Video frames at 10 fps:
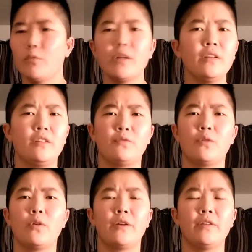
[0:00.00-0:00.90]
really
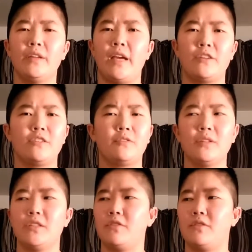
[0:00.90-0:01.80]
dysphoric, really anxious,
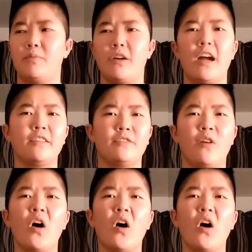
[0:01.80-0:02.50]
really just depressed,